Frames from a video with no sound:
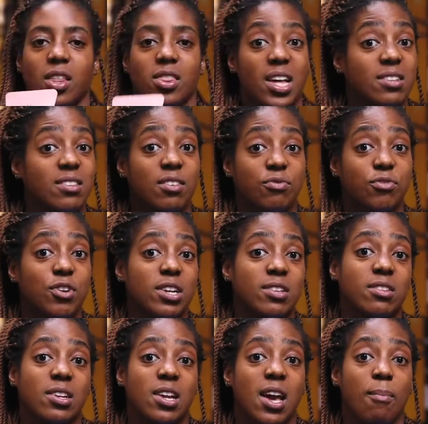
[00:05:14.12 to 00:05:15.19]
That's it for
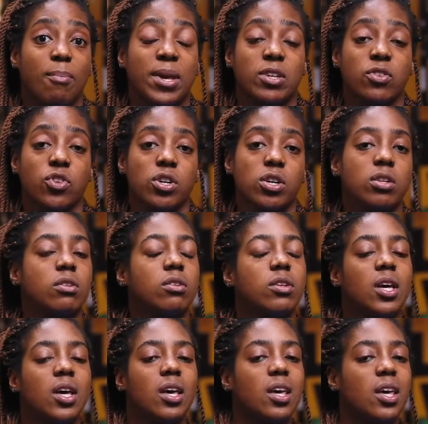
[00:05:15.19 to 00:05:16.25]
us today at Picsil.
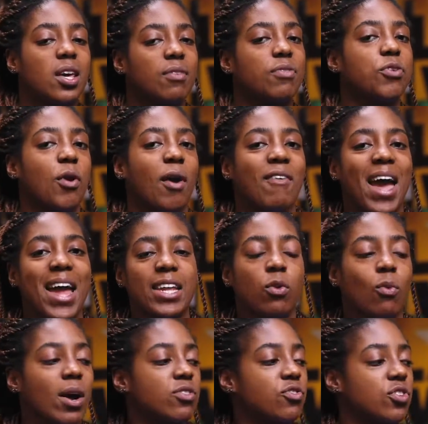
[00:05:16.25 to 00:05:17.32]
If you have any
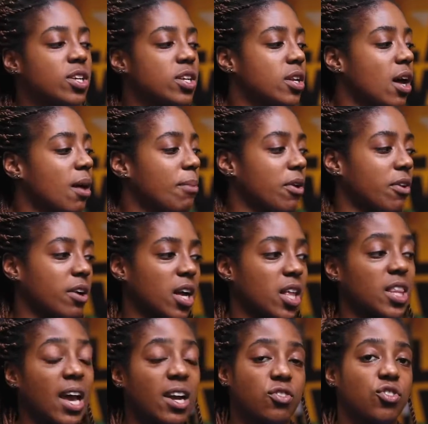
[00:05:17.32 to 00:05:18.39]
question about our
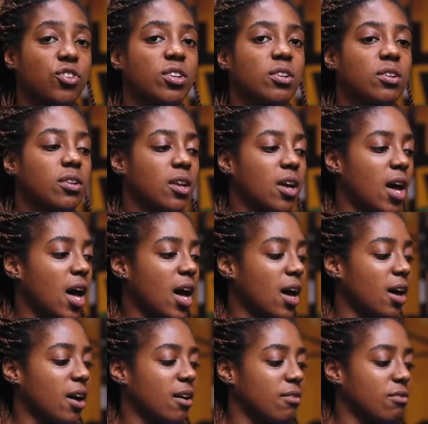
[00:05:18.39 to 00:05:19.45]
collection
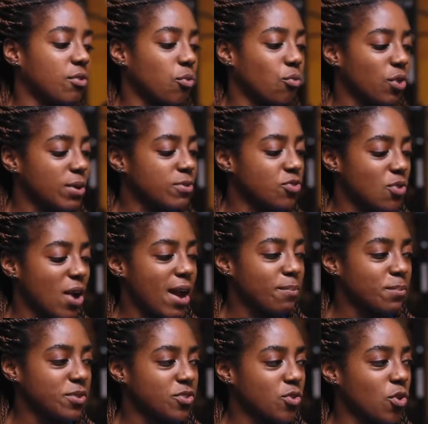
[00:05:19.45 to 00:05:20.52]
of wrist
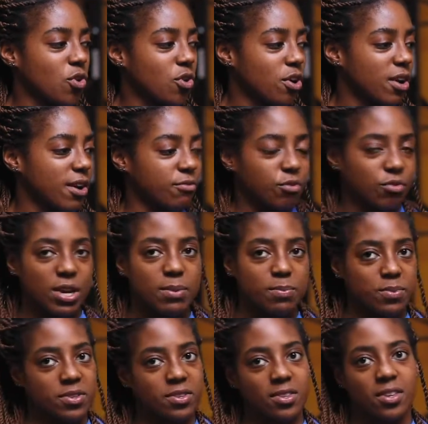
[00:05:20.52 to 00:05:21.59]
straps or of
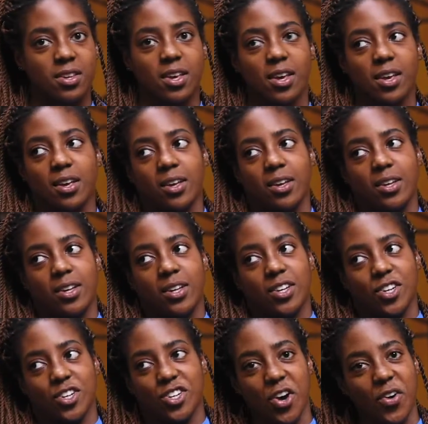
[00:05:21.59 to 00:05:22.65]
grips,
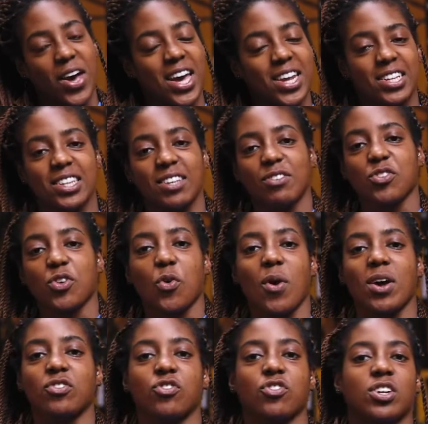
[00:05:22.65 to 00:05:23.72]
go ahead and leave us a
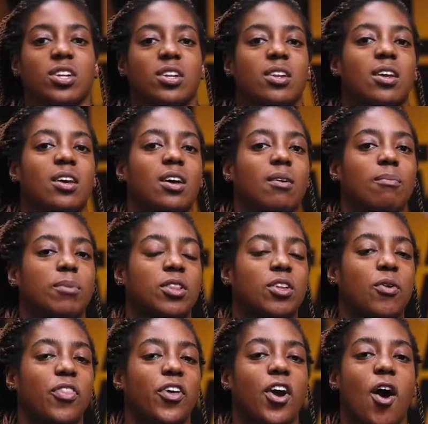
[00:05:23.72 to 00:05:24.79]
question below in the